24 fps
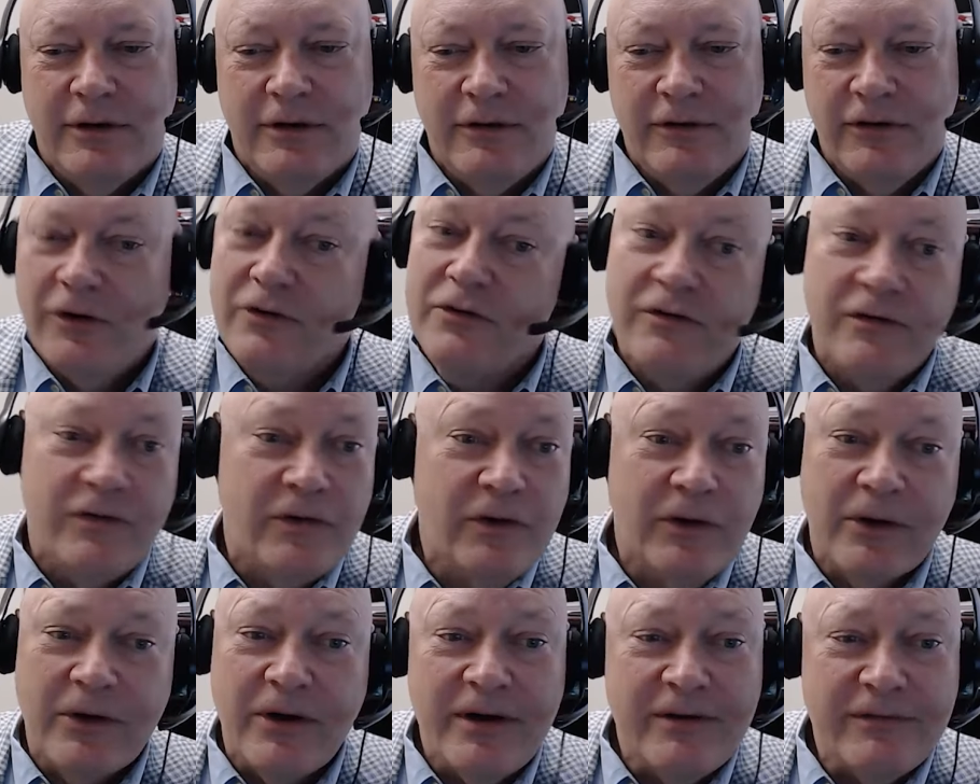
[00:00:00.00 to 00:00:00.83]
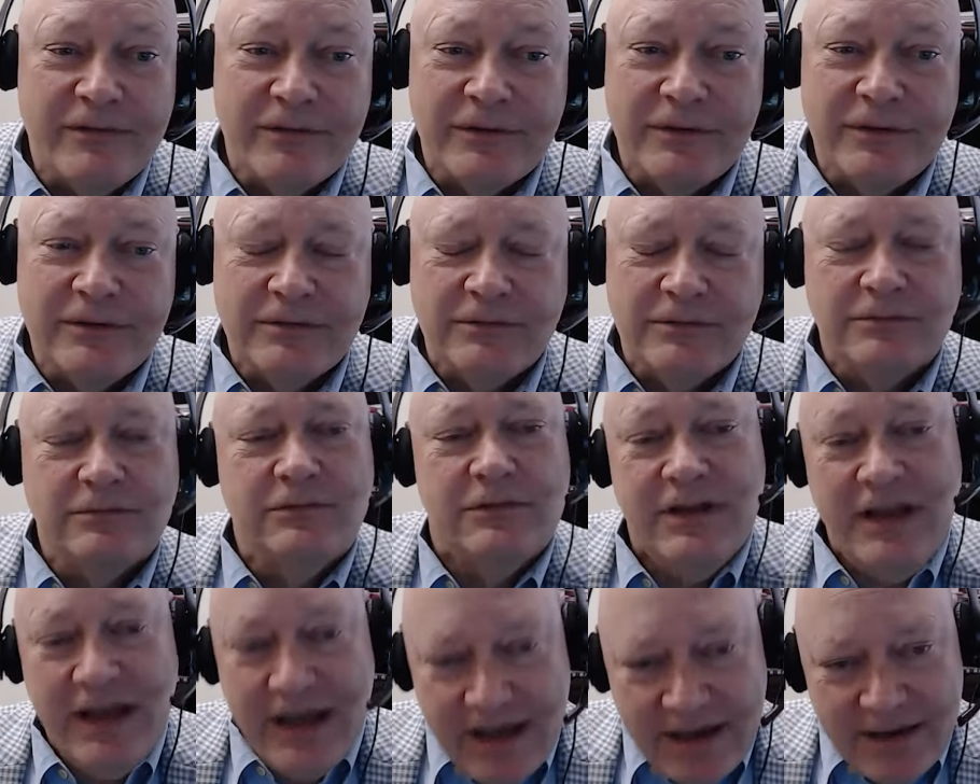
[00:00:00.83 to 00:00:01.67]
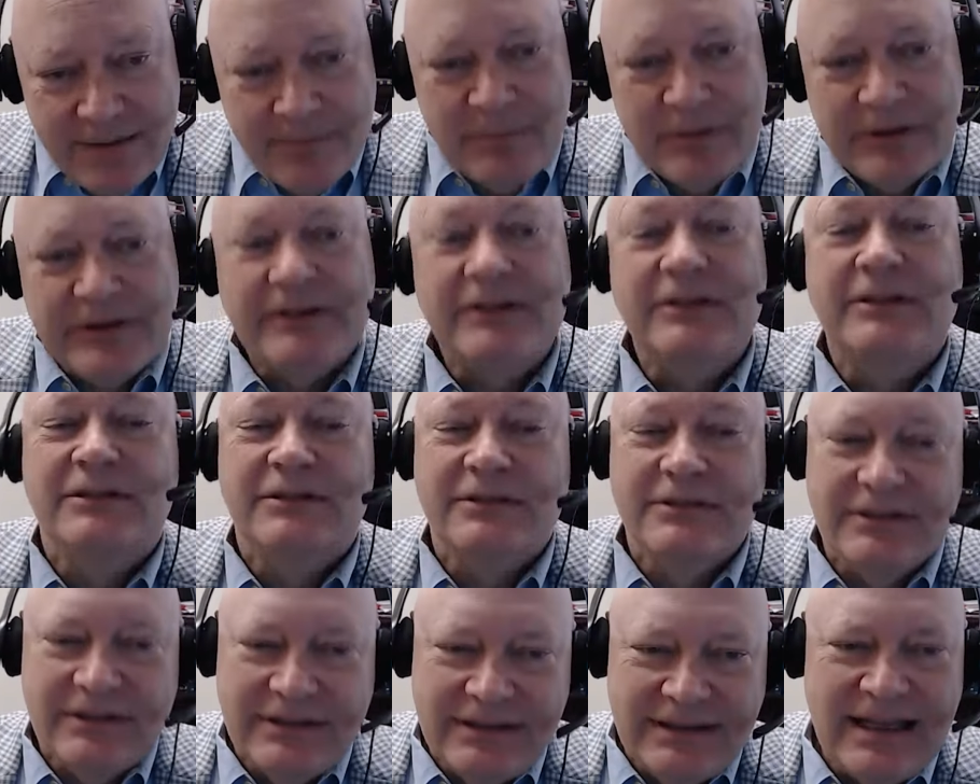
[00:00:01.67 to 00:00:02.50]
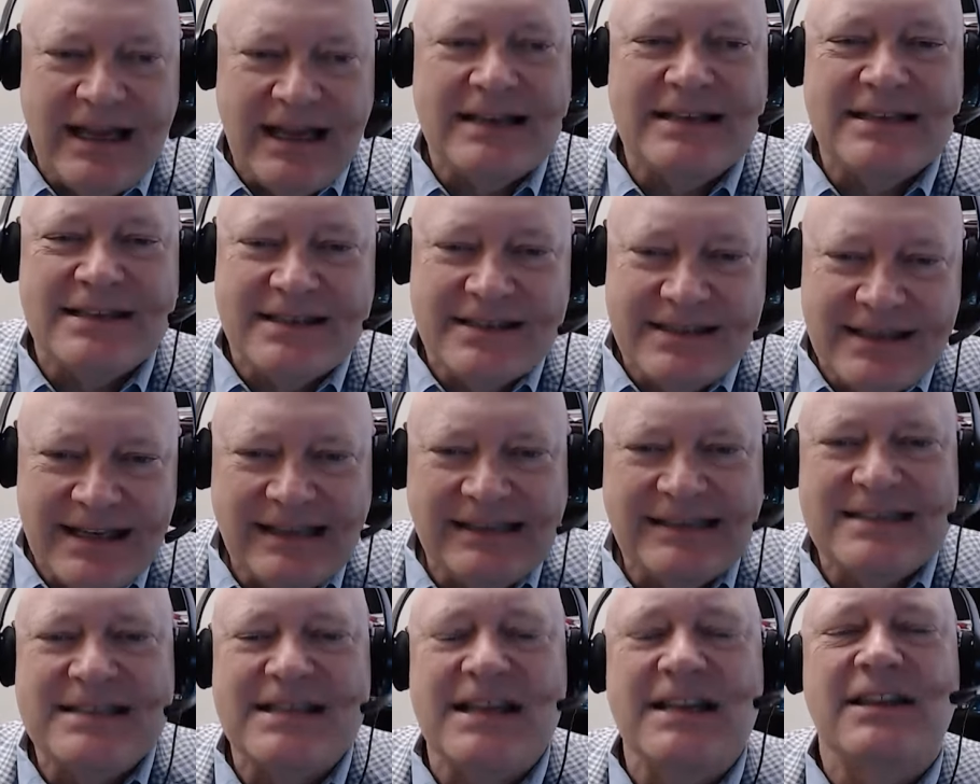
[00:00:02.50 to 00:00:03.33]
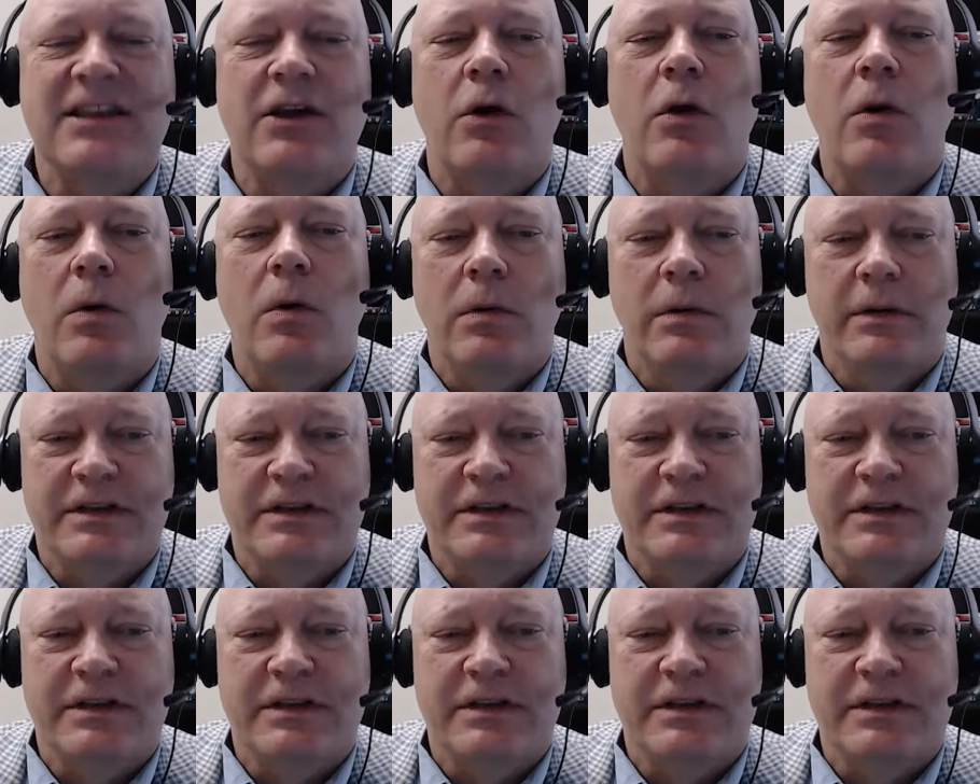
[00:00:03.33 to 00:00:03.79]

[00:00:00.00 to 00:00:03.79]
don't you feel grateful? Yeah, but that's not the whole